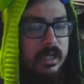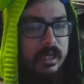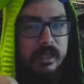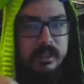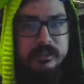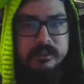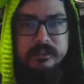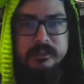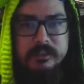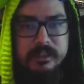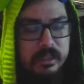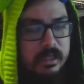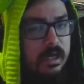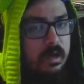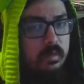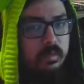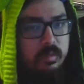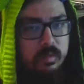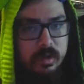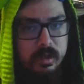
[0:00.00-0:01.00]
It just did
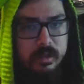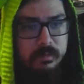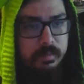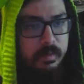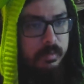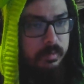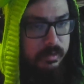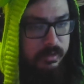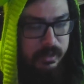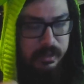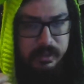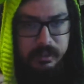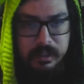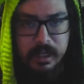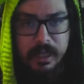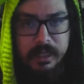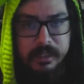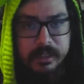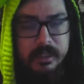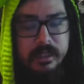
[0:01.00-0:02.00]
not work. People didn't
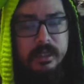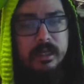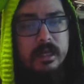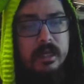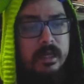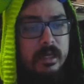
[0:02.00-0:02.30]
like it.